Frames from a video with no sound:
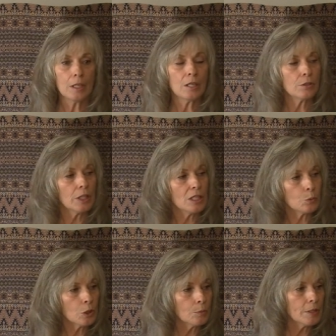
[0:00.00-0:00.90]
So he's
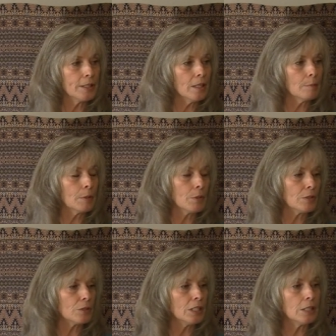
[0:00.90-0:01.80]
working with them. What he
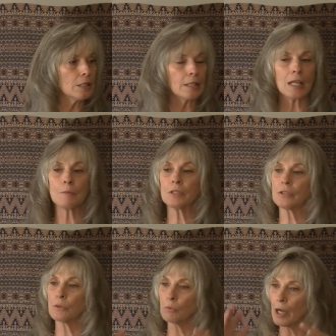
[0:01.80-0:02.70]
was teaching them was
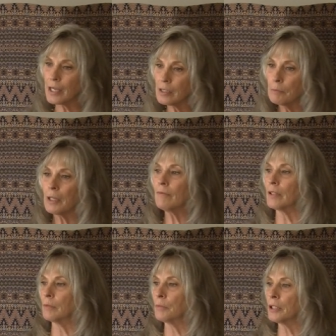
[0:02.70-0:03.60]
to rise above
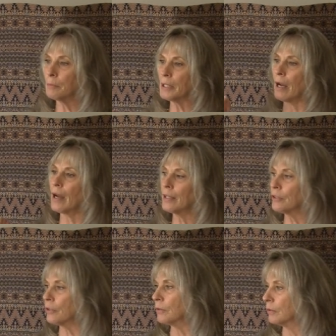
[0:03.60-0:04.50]
it, put it
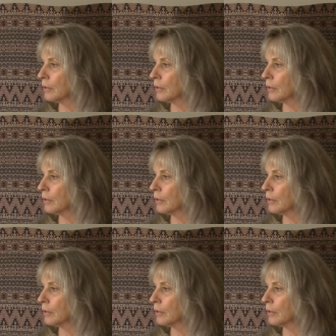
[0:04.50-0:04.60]
behind you,